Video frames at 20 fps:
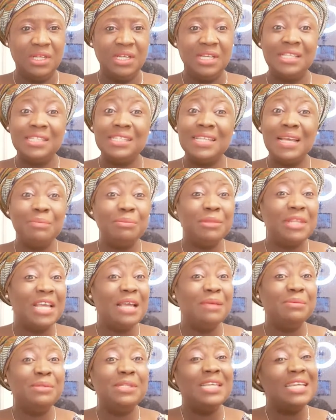
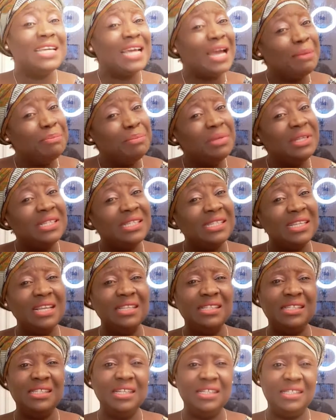Sometimes it can be
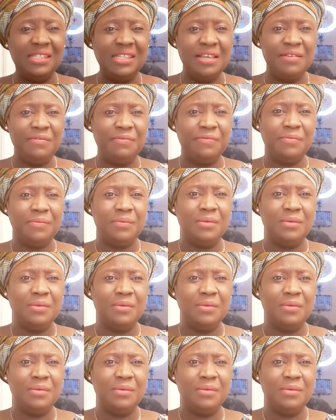sensitive.